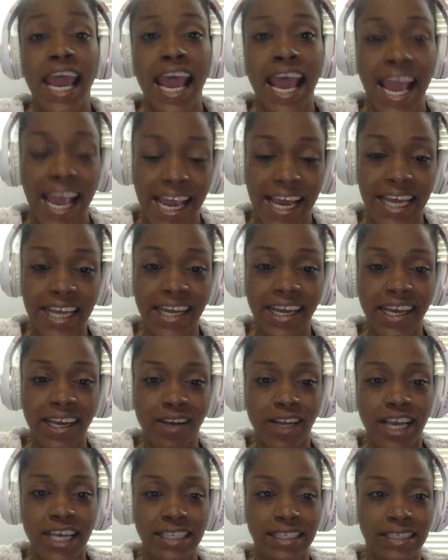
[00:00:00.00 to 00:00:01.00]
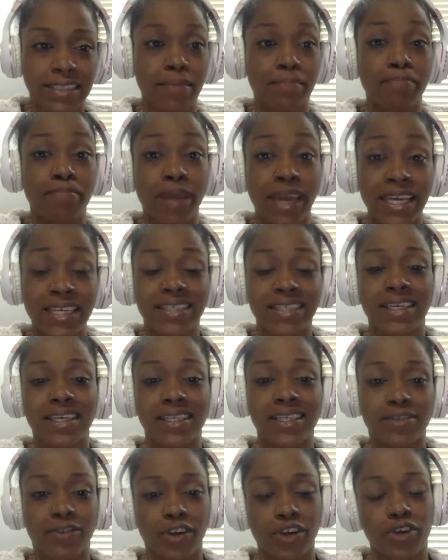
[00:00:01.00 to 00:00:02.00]
And it's the
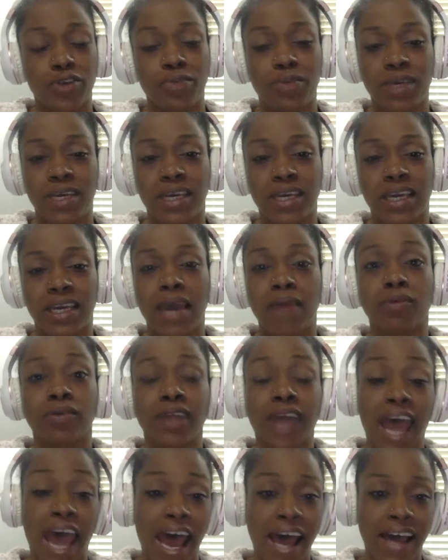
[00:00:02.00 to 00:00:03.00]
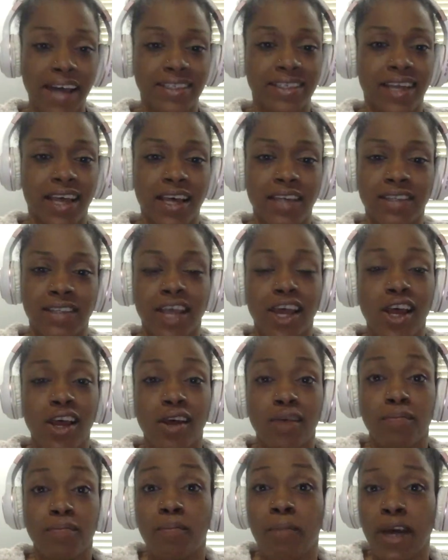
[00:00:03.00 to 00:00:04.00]
basis for you being able to access
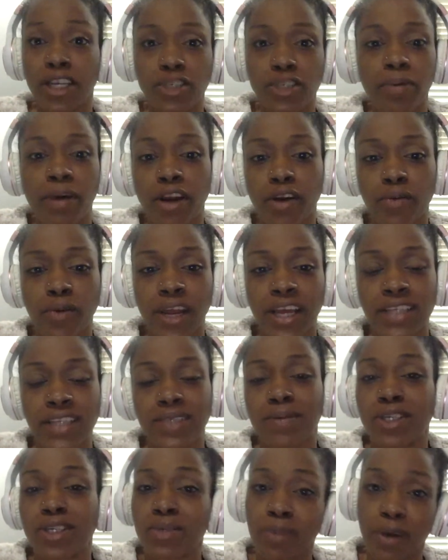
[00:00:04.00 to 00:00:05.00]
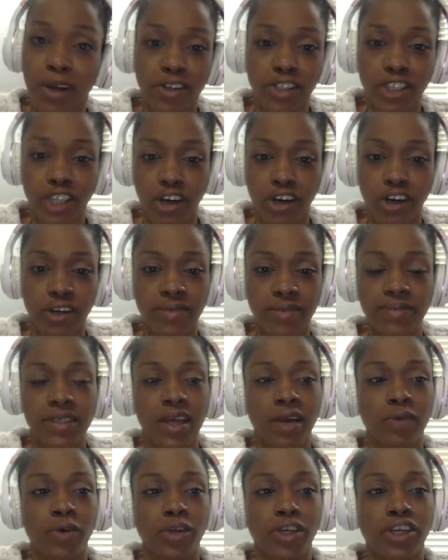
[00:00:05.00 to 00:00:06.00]
much better rates, much better terms
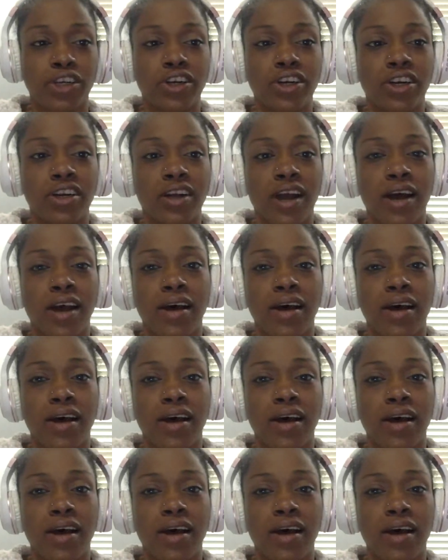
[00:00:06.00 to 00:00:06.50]
when you're